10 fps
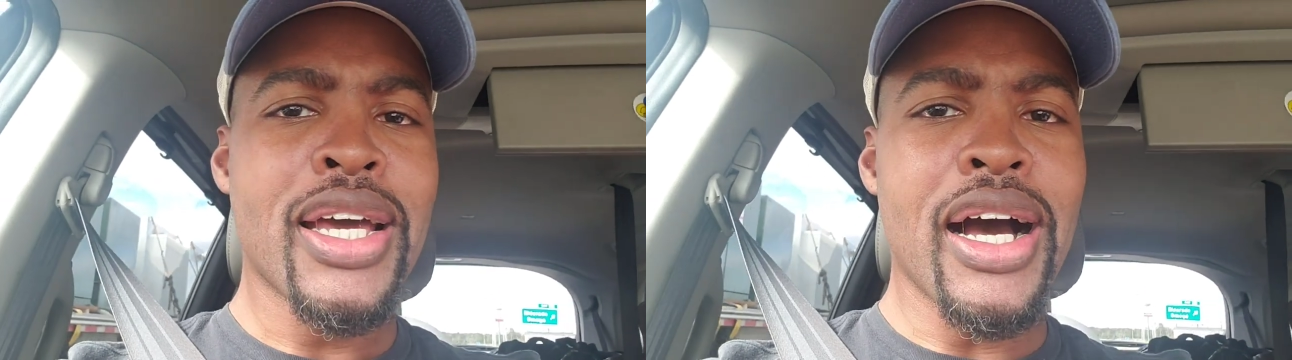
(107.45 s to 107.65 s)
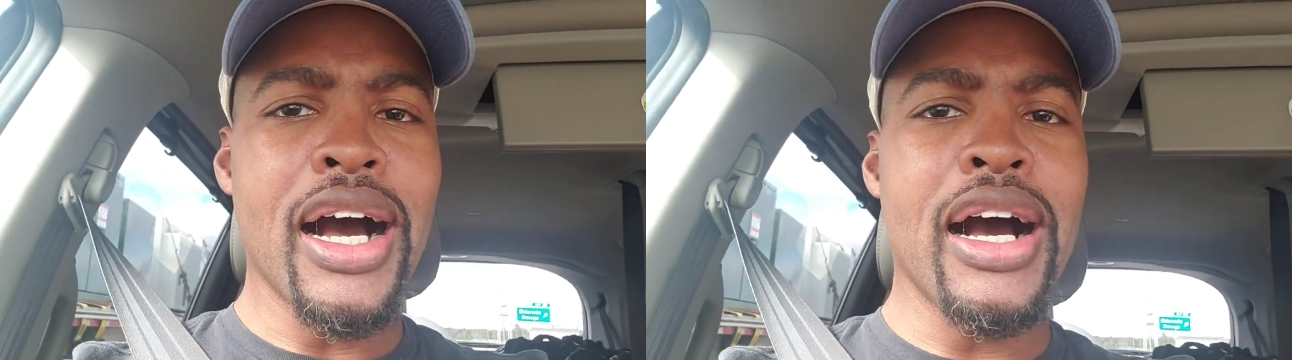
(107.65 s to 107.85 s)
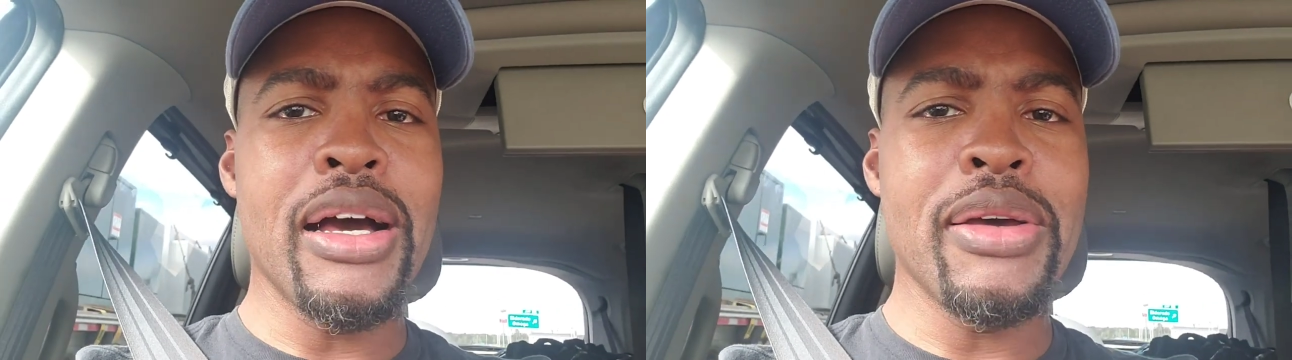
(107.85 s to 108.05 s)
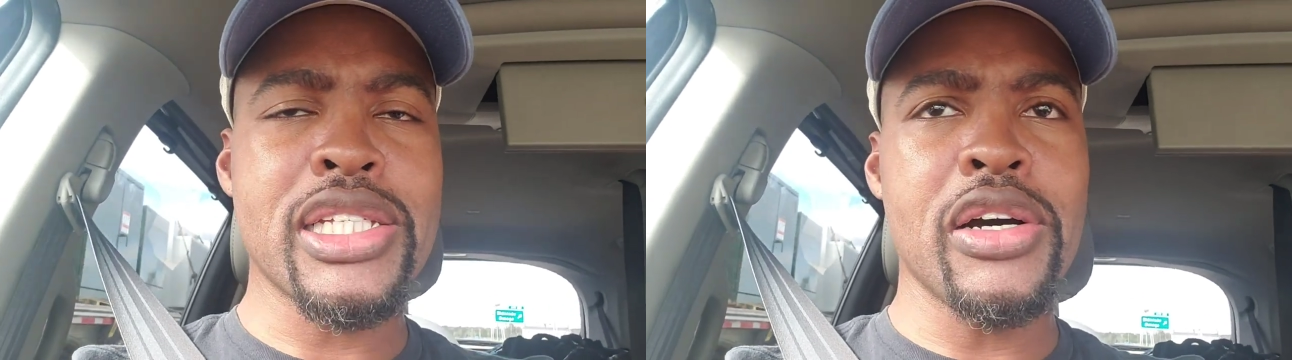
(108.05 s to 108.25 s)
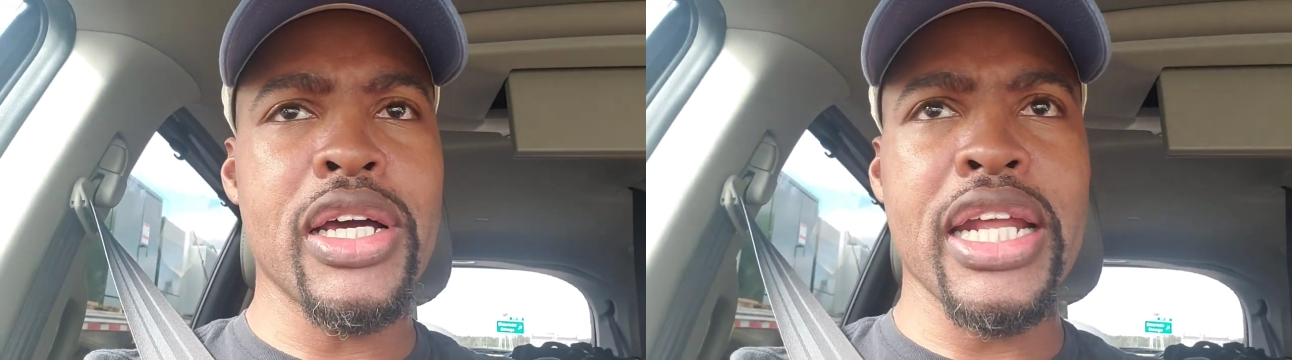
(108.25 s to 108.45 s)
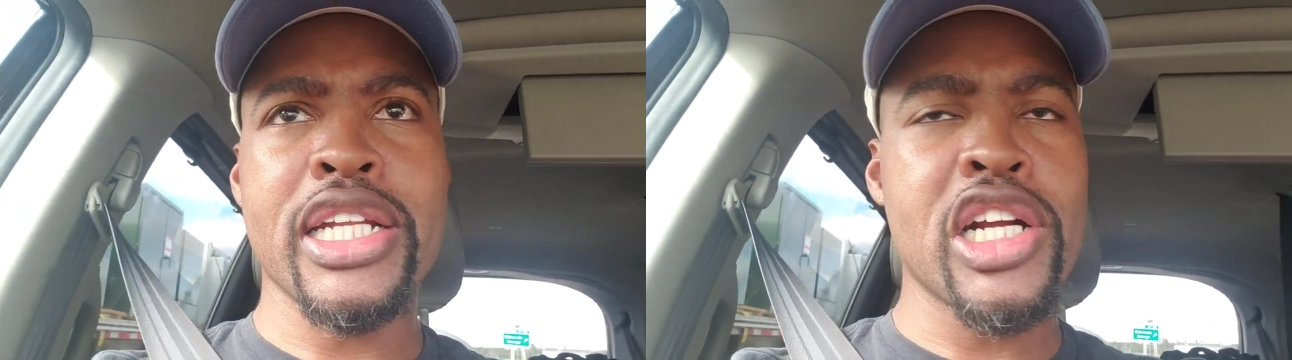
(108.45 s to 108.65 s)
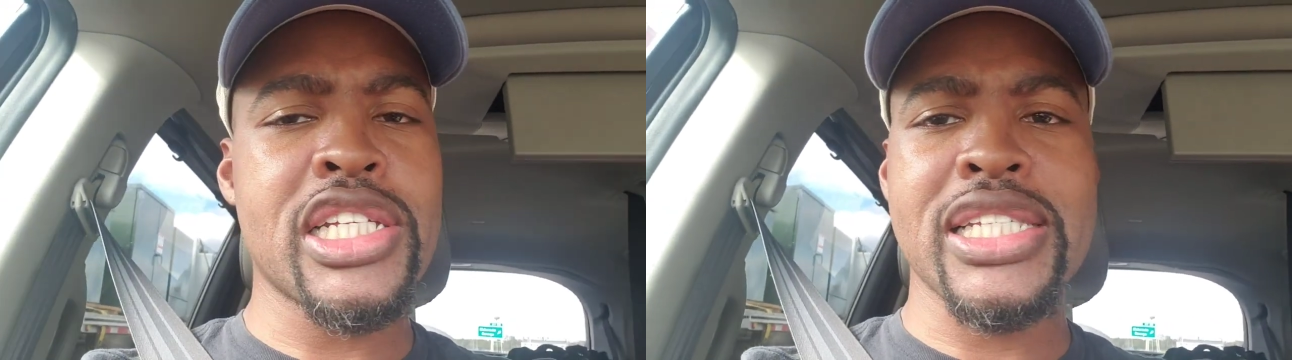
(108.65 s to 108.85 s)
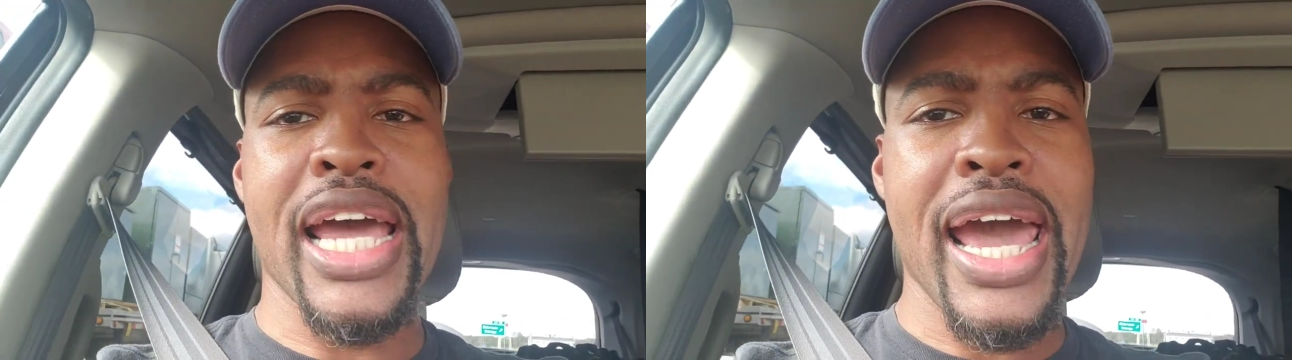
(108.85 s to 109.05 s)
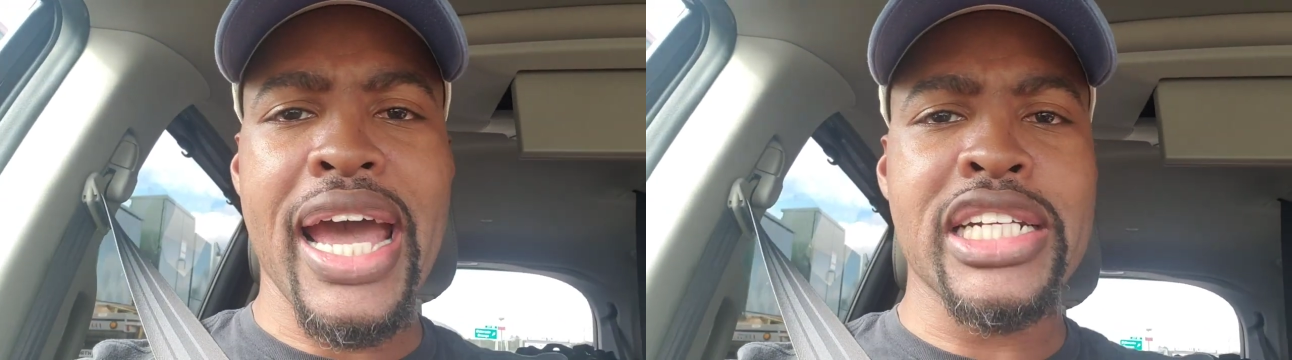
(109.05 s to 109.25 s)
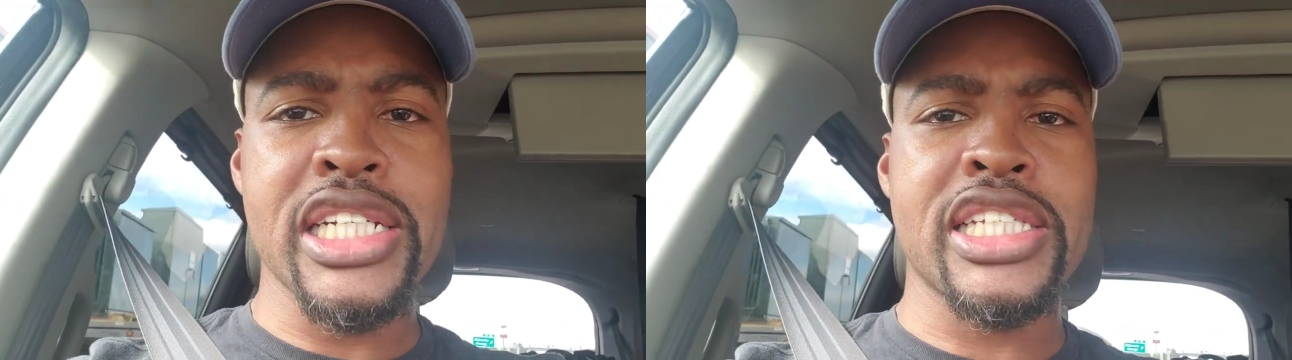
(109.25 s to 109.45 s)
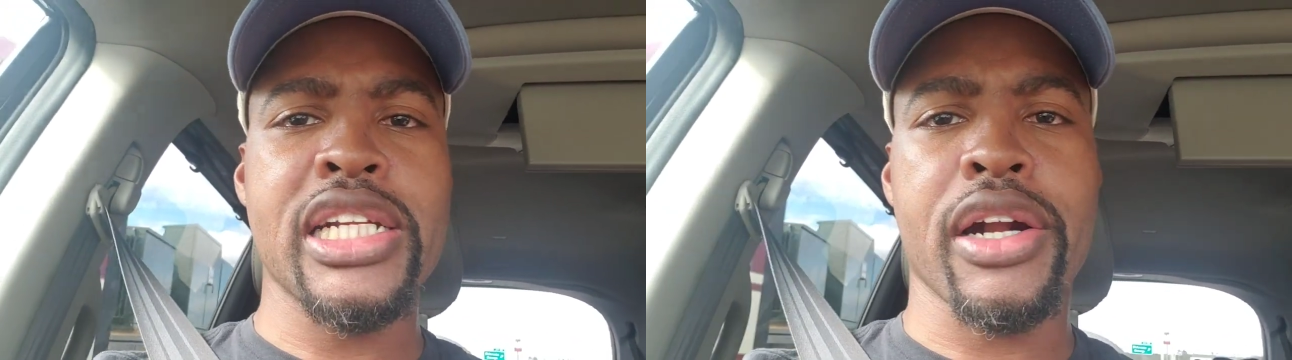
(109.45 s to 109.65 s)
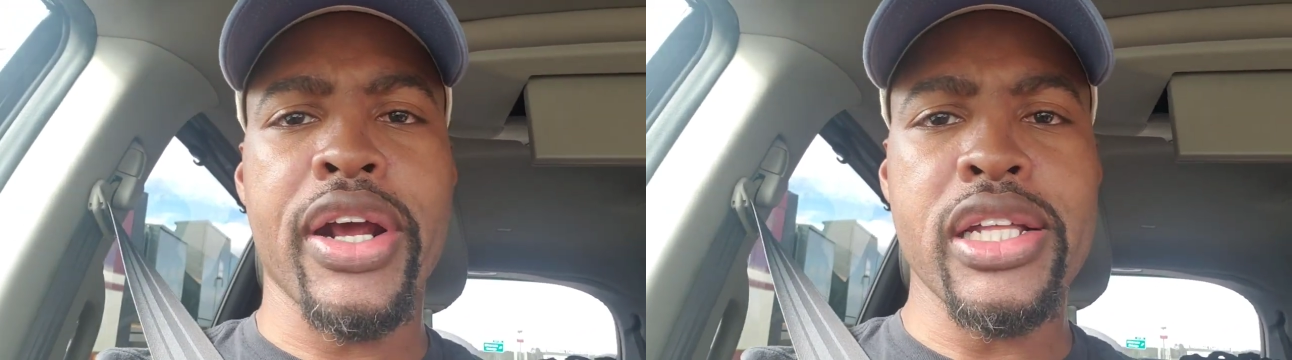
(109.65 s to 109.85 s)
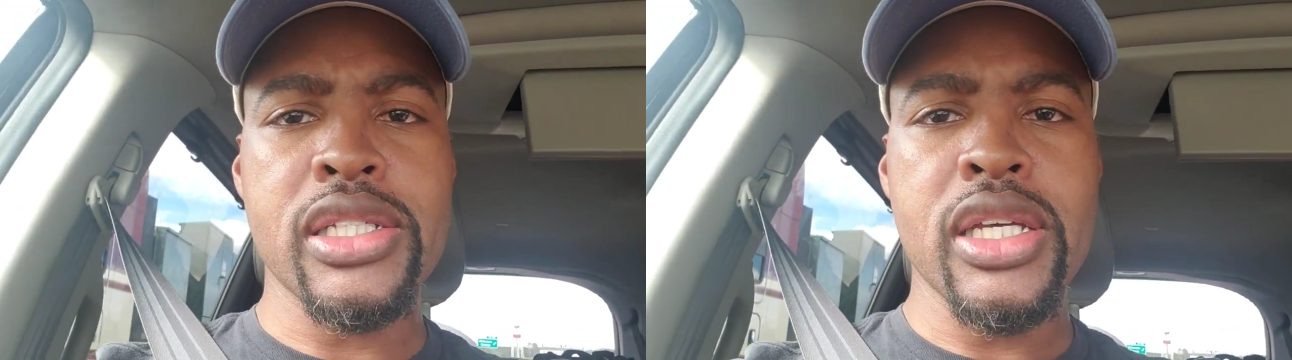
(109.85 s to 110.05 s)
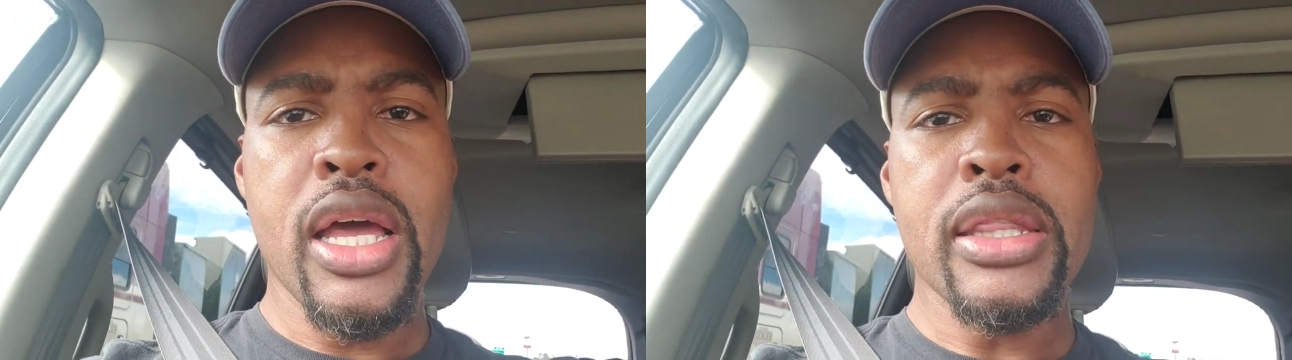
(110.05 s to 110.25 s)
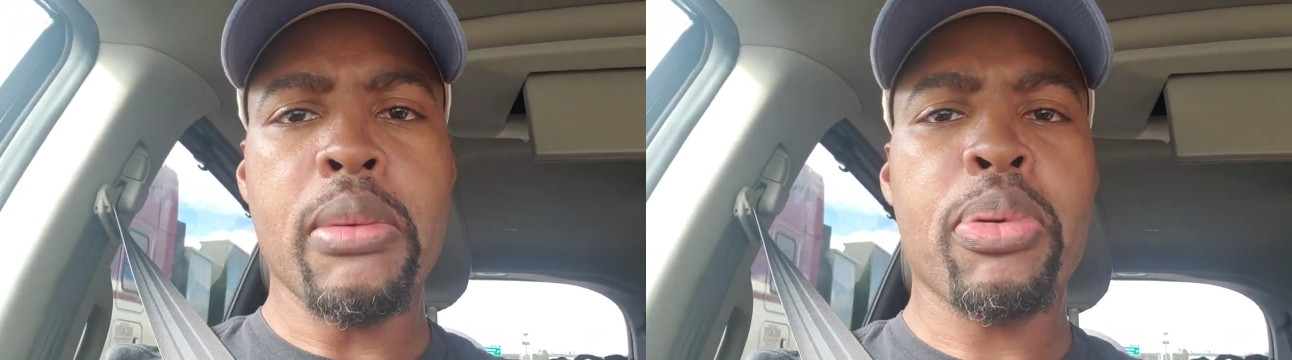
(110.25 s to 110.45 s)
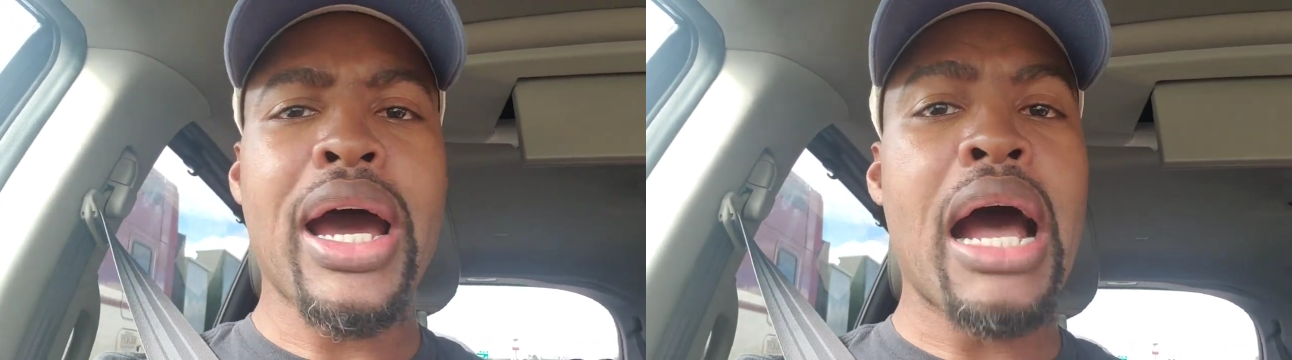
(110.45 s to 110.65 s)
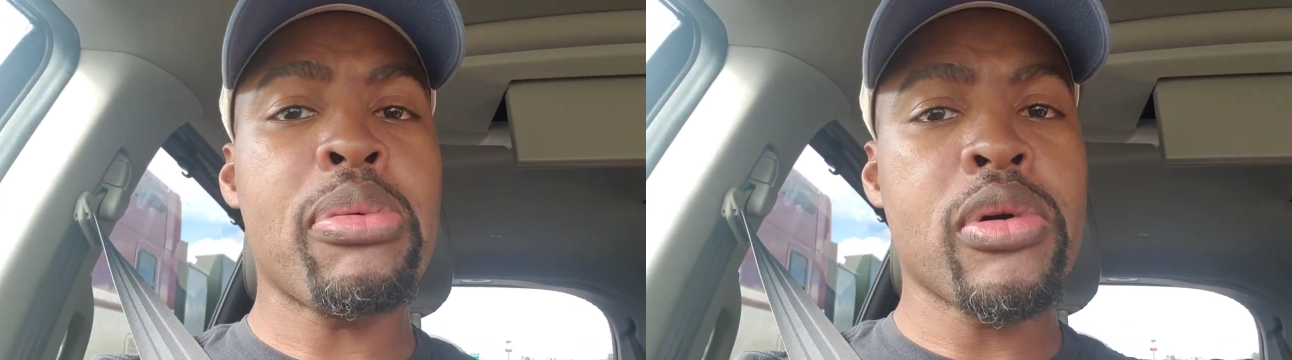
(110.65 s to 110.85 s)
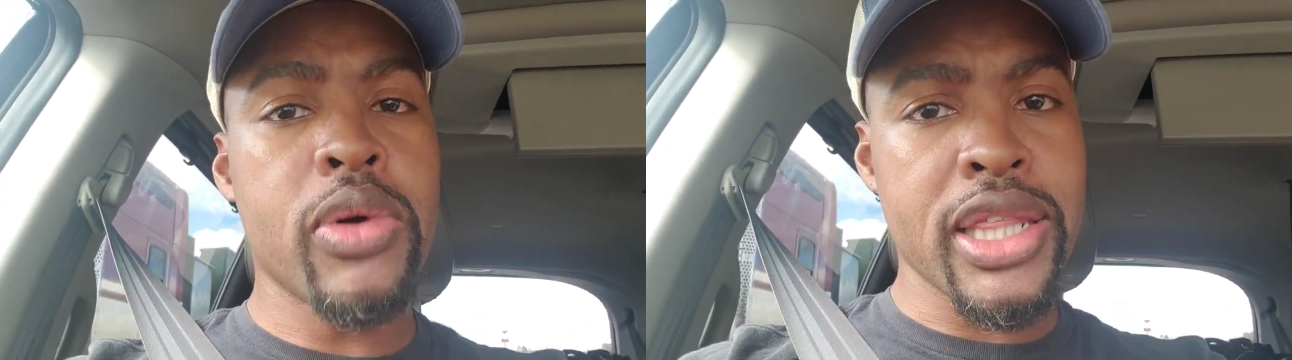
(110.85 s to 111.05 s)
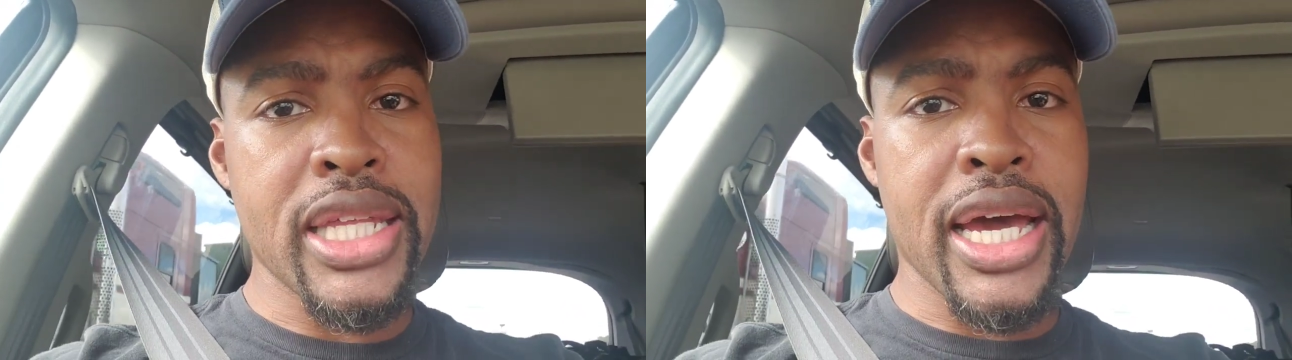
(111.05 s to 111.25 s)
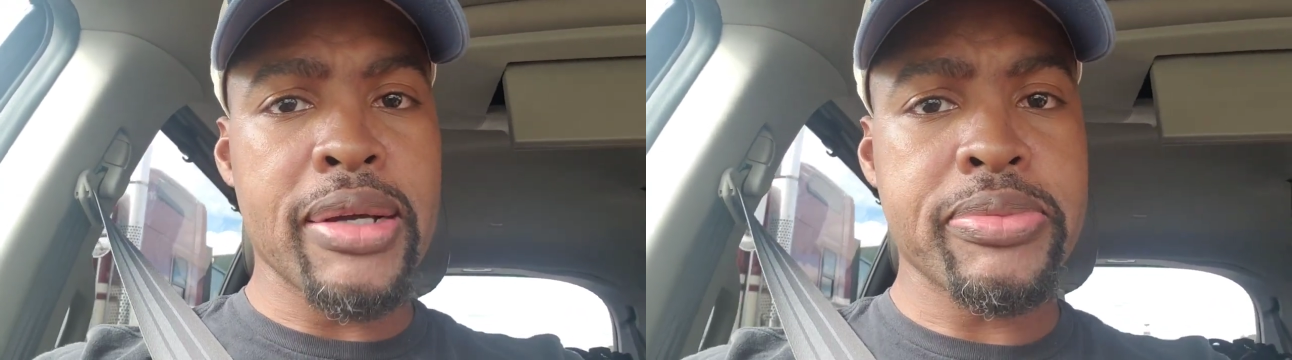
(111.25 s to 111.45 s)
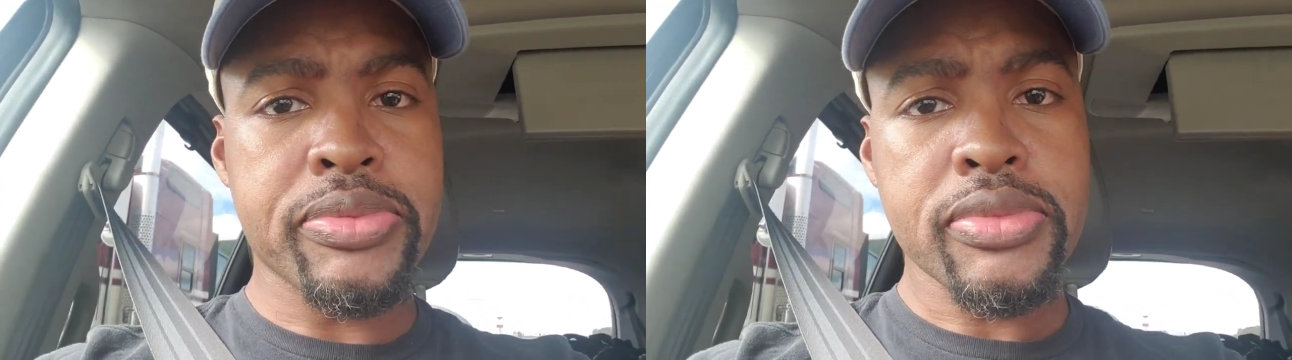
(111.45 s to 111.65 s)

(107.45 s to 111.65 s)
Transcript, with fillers: Uh, and so and it turns into ash and disintegrates. The problem with that